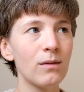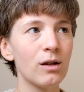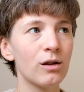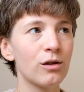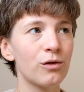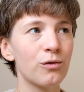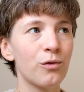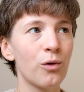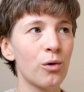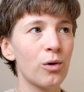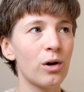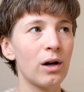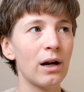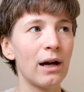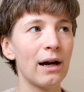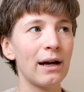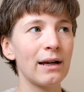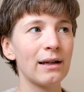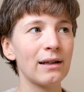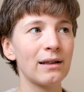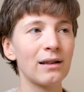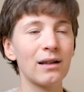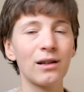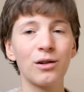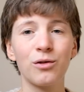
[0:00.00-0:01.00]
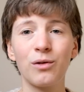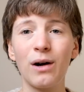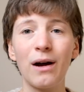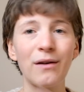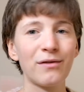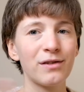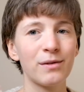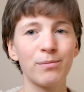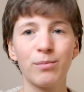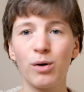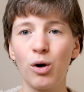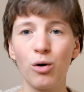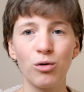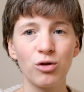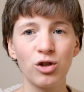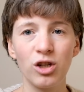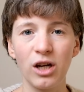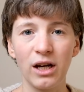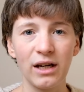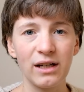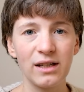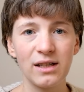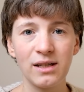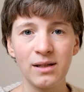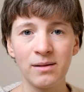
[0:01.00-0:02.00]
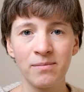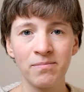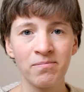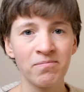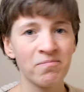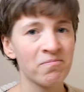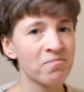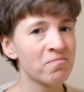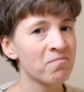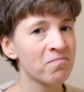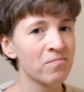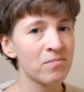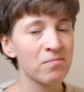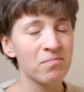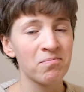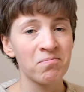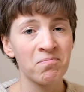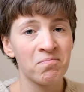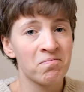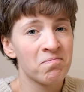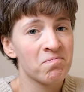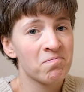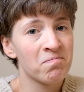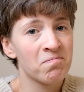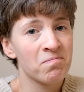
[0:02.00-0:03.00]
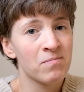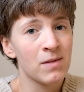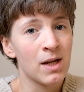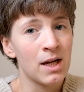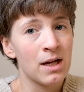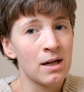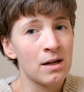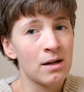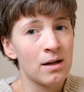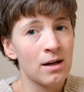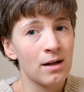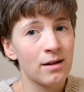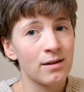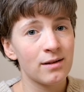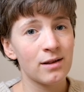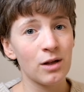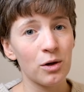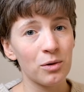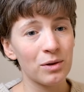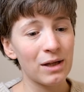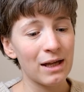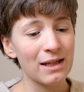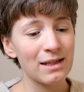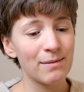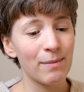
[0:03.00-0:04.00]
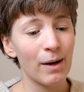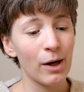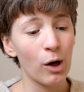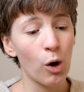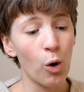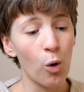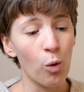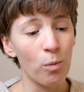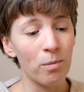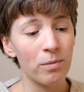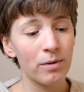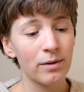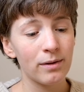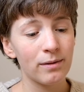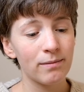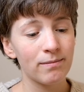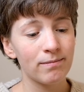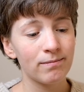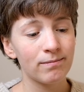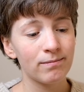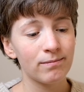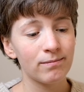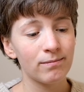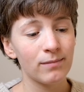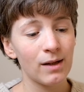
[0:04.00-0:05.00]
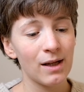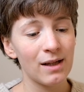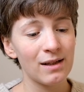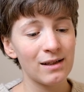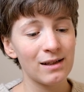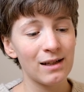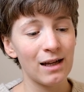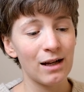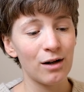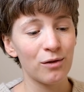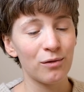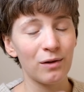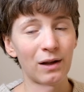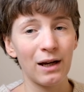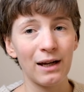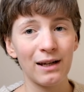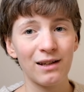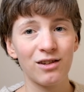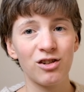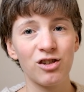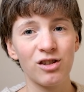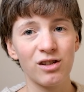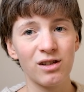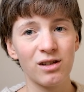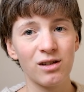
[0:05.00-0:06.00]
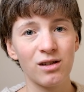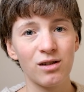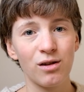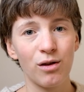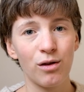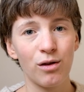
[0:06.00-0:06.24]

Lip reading: for like craft projects. So that's my hope, instead of like just